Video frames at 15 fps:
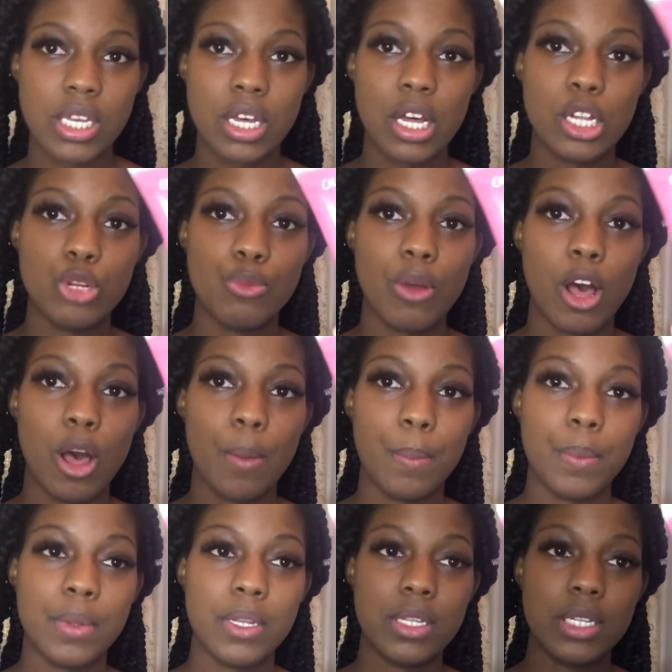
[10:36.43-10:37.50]
ColourPop
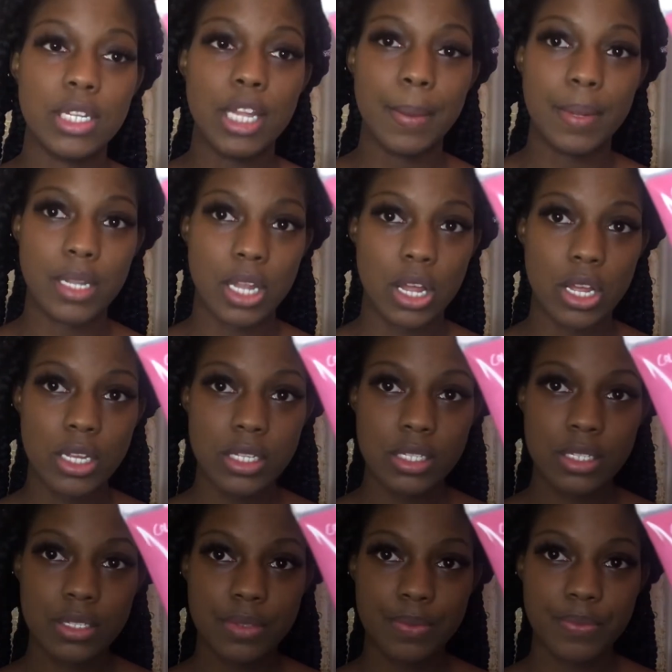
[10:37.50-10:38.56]
lip
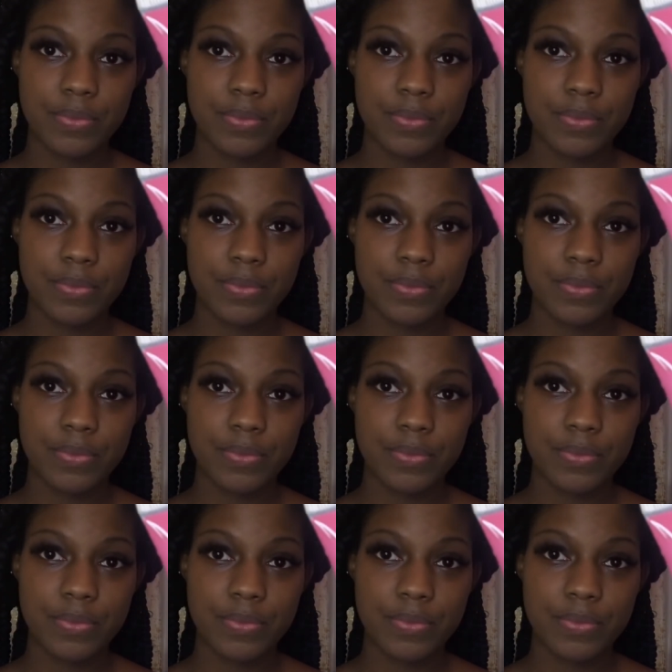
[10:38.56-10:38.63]
gloss.